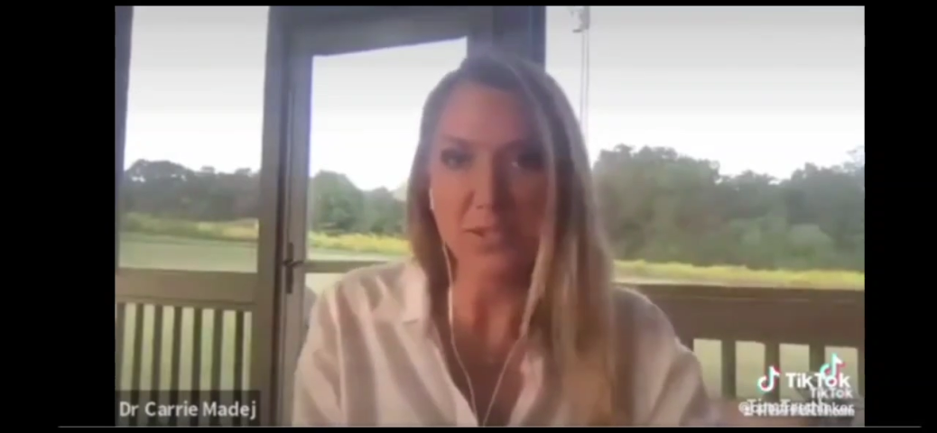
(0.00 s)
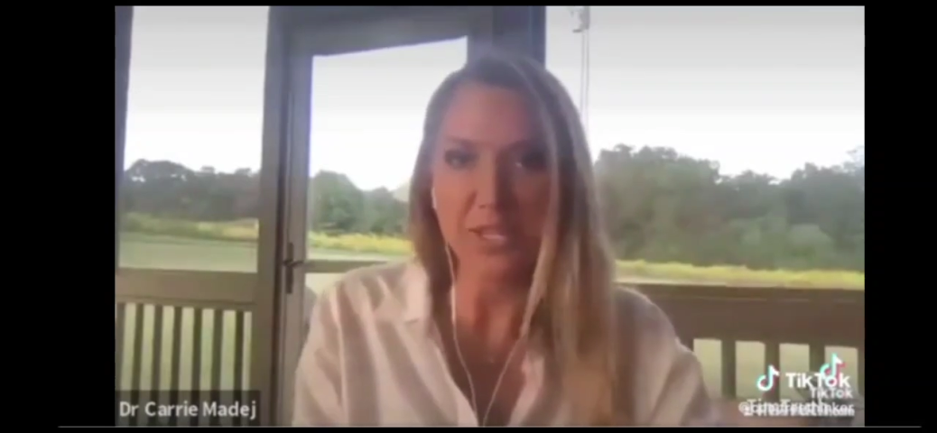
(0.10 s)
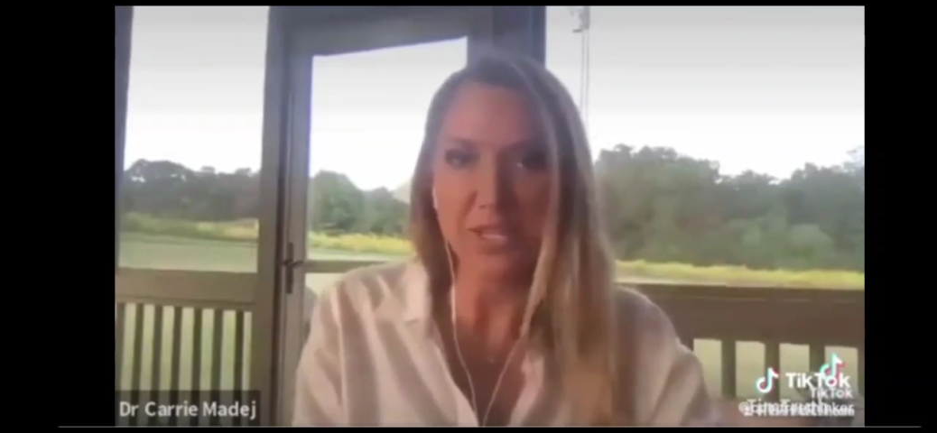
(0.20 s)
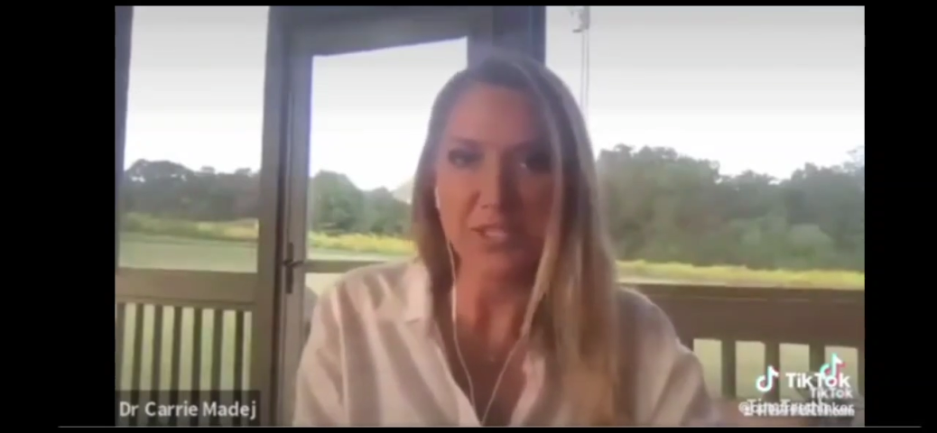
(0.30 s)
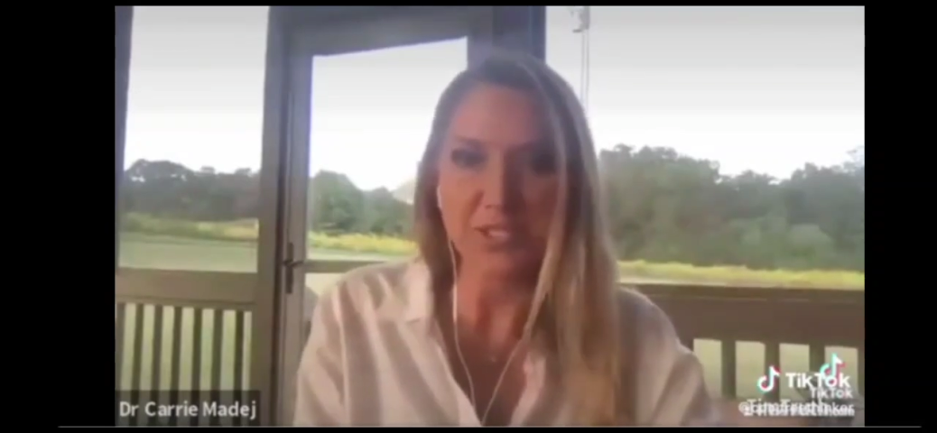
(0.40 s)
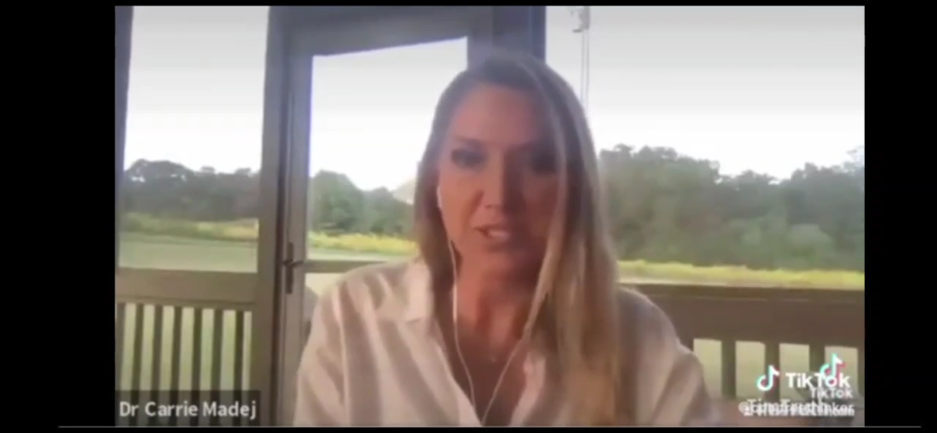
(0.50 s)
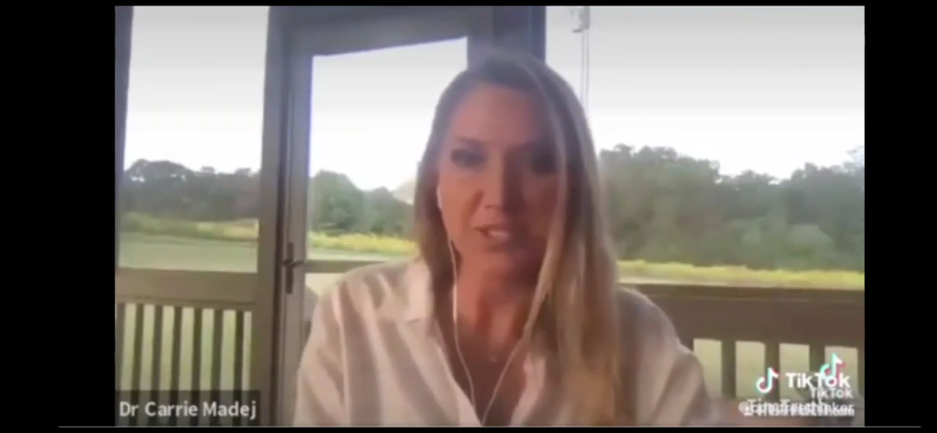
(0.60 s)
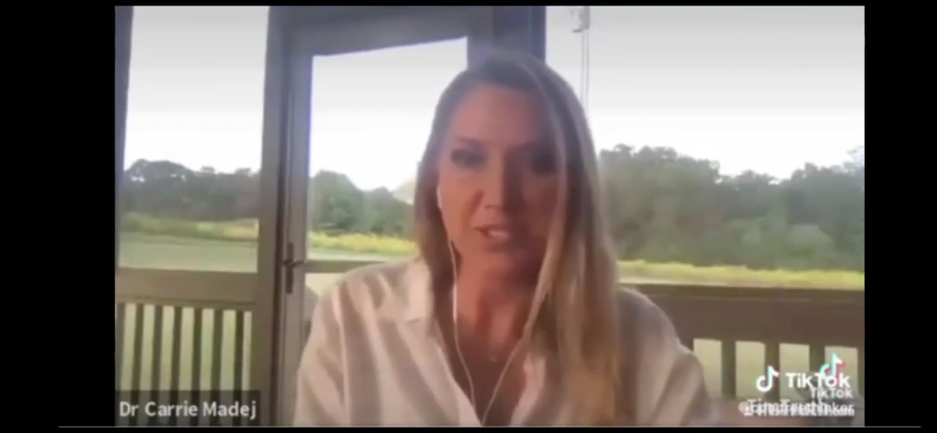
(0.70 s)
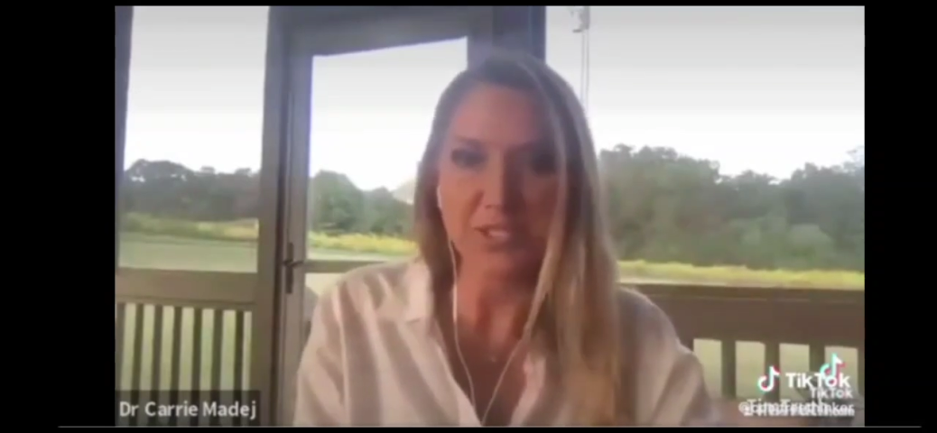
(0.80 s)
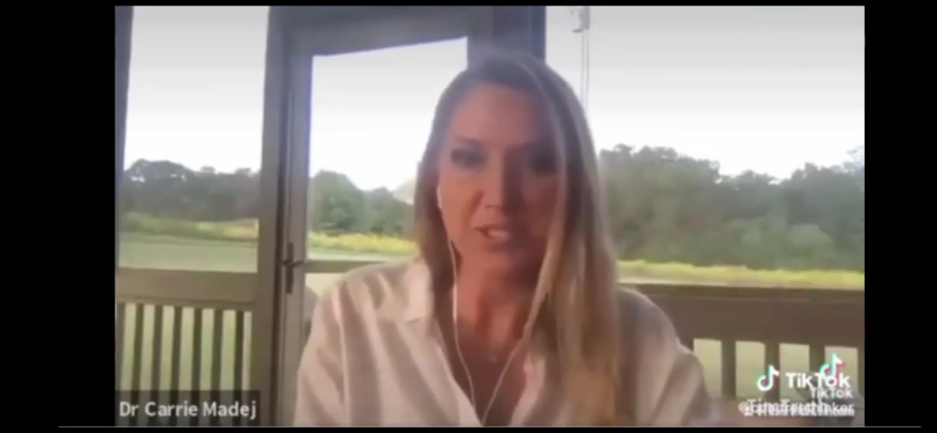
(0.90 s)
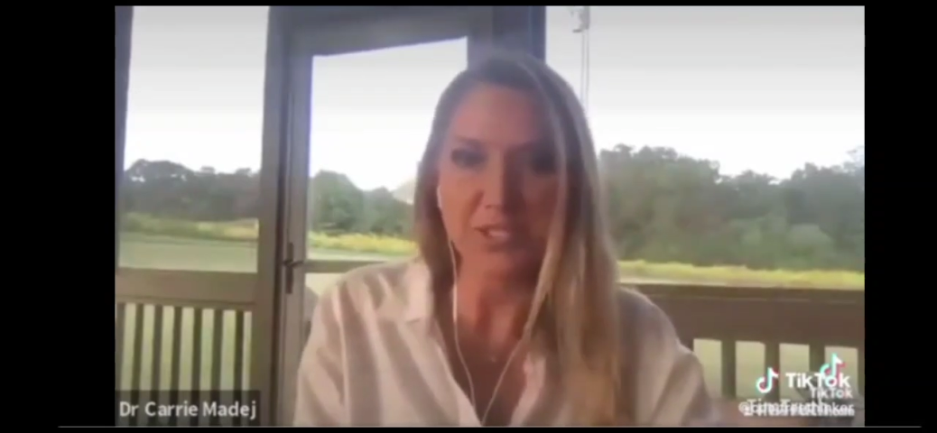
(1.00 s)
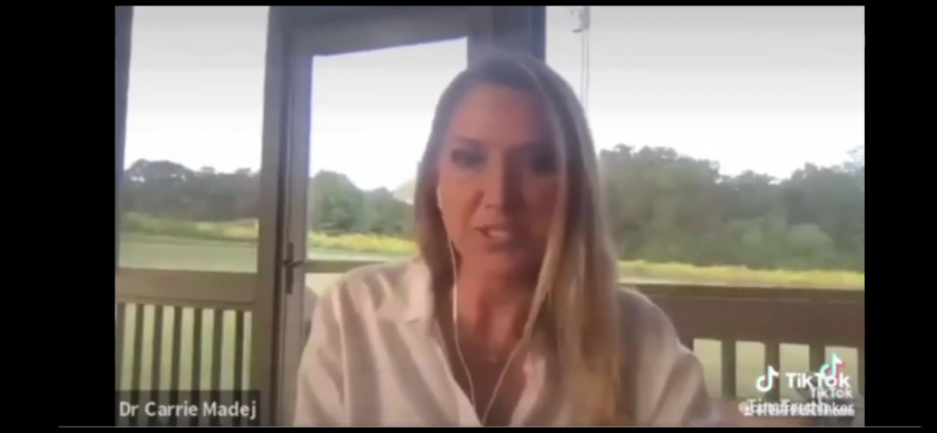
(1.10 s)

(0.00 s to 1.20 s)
and one of them was